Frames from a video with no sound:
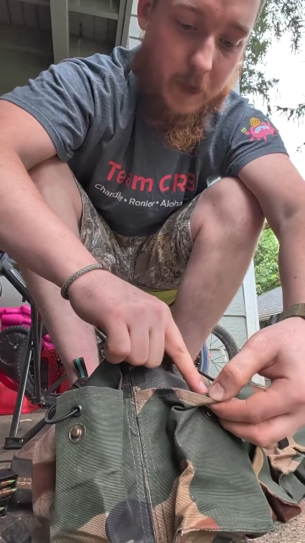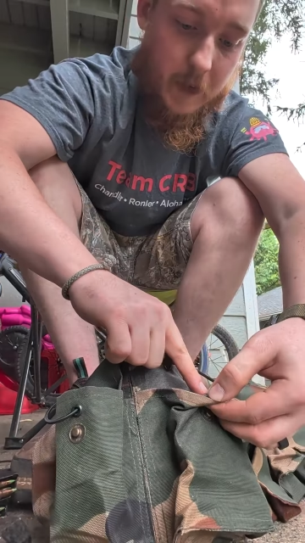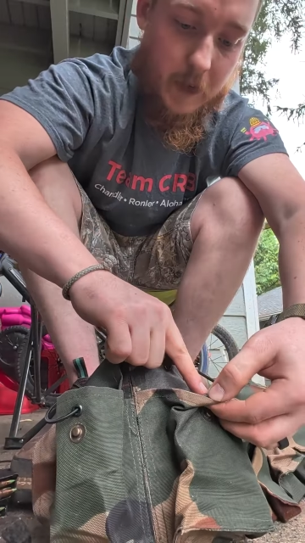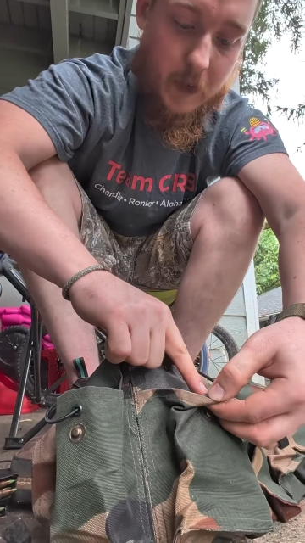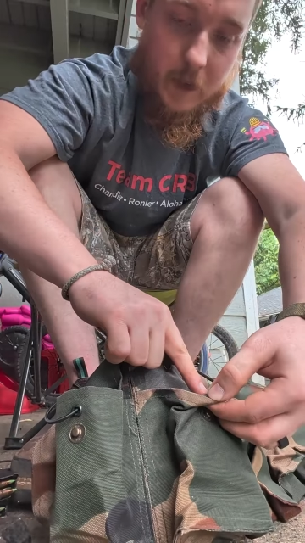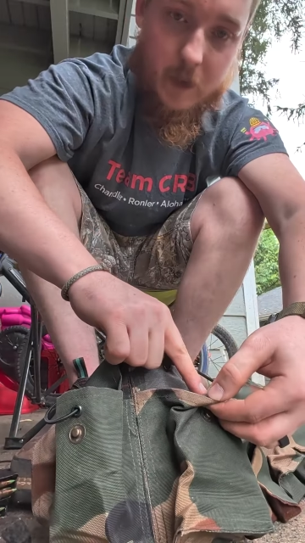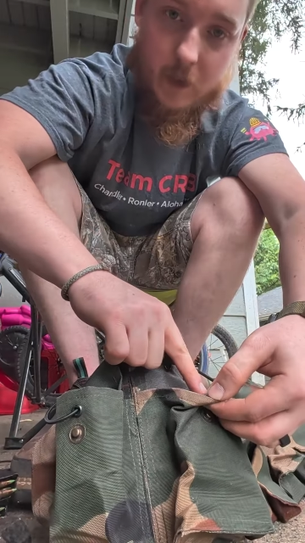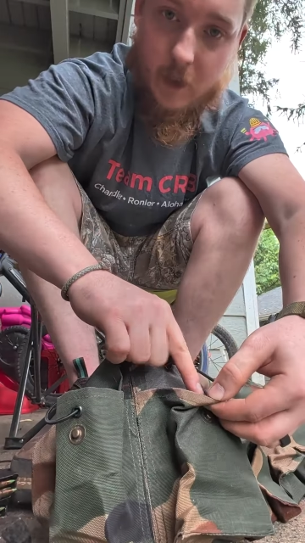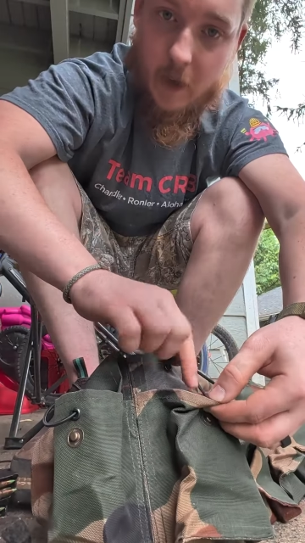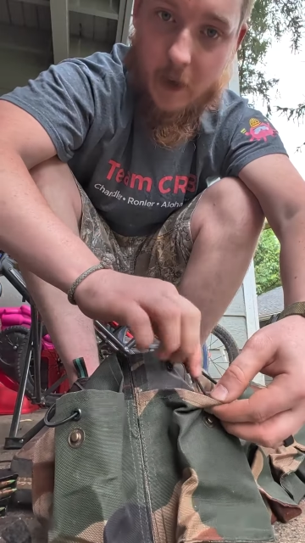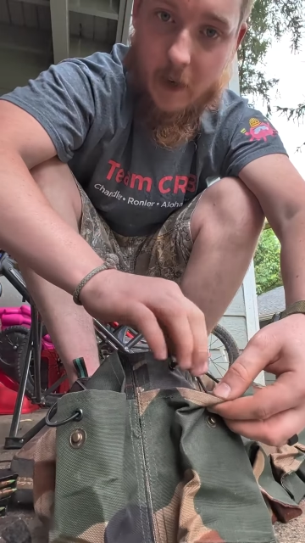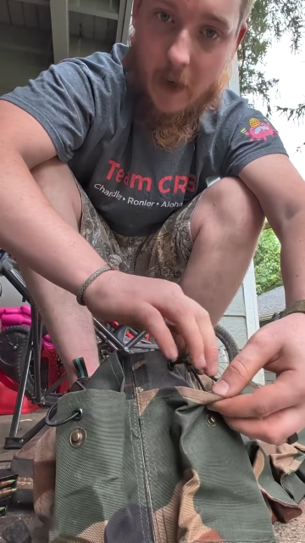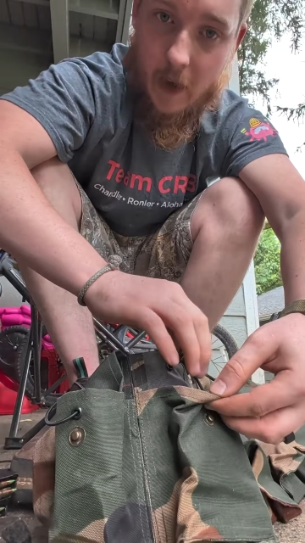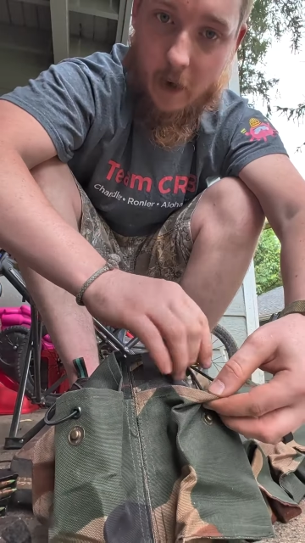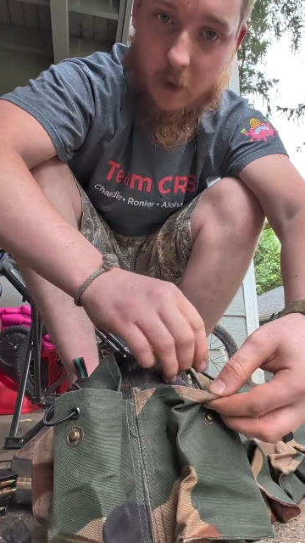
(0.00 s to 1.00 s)
the
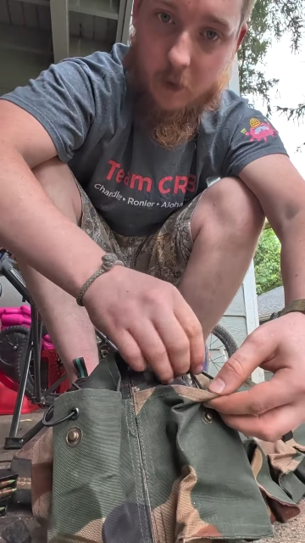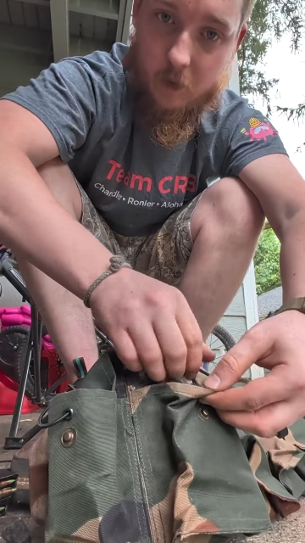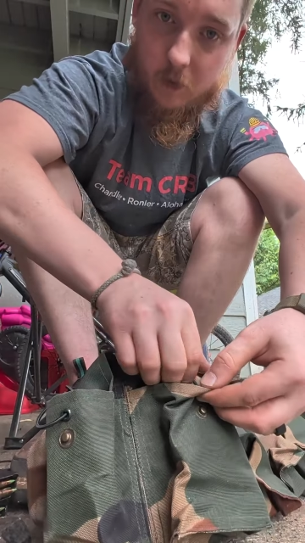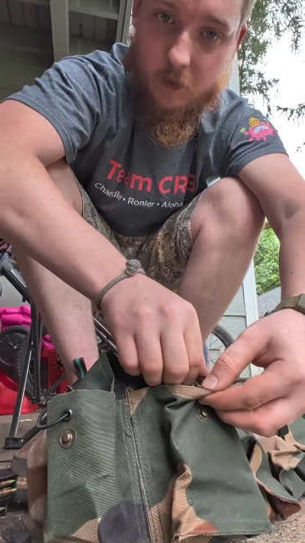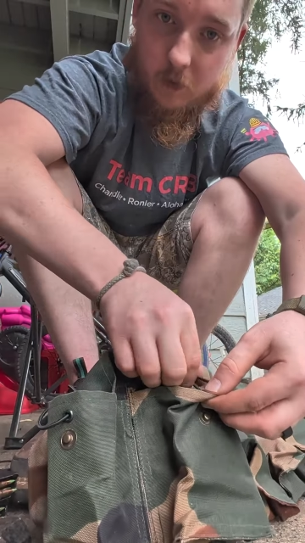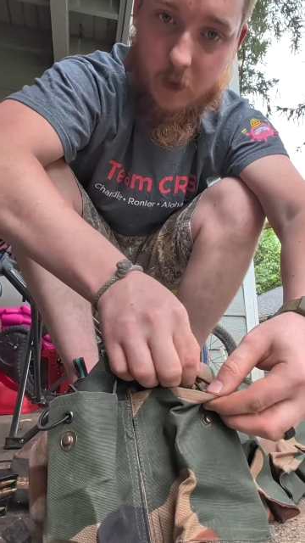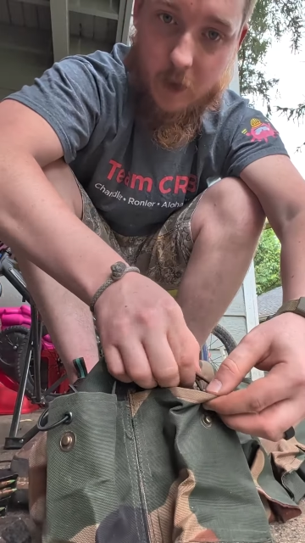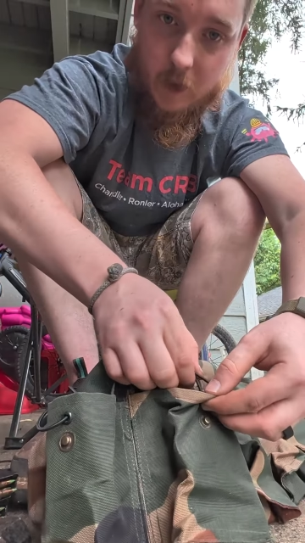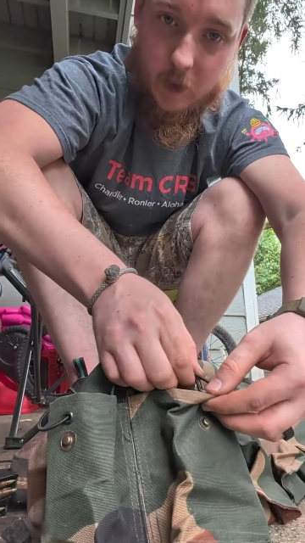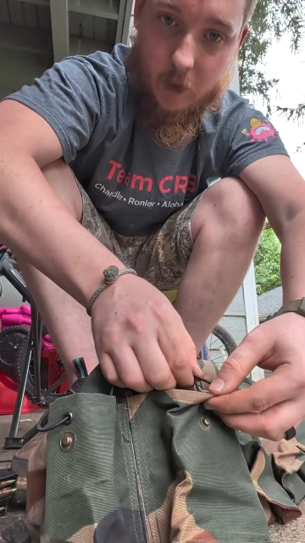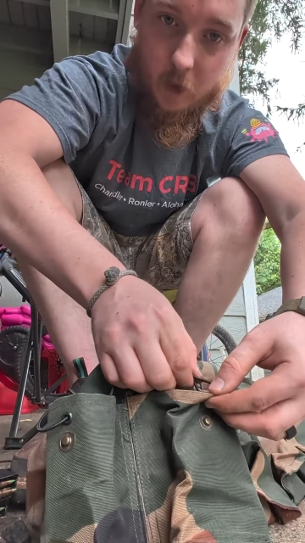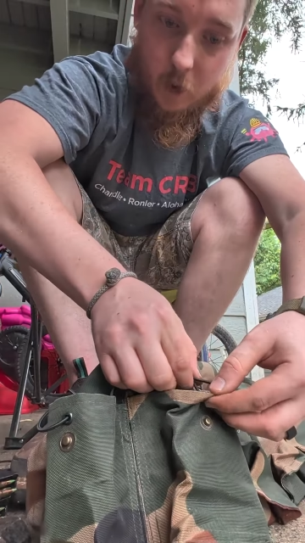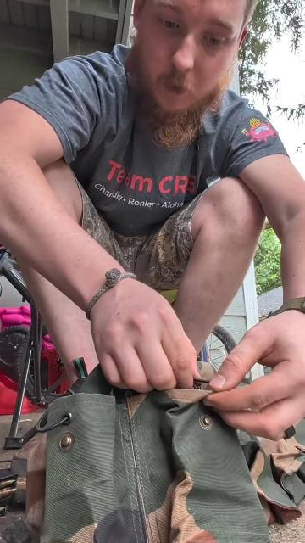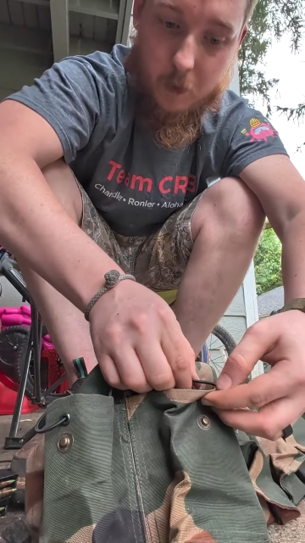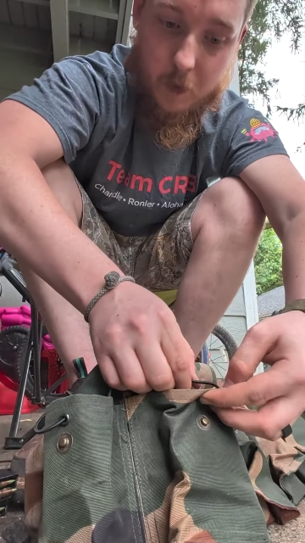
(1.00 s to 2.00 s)
inside out as a
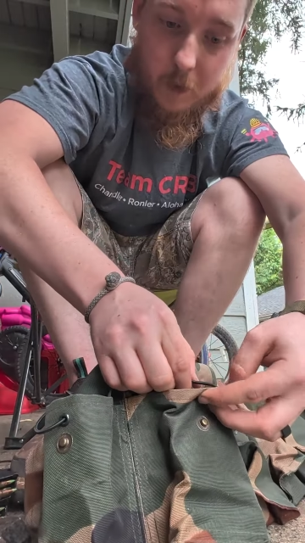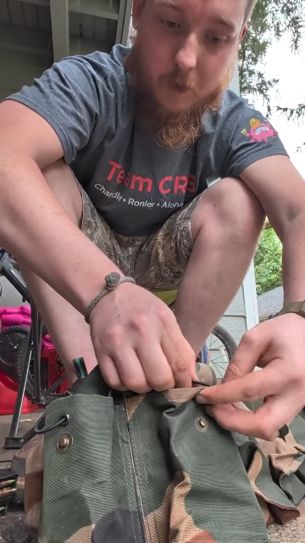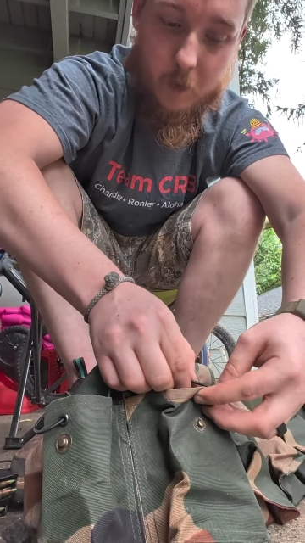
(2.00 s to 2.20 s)
loop,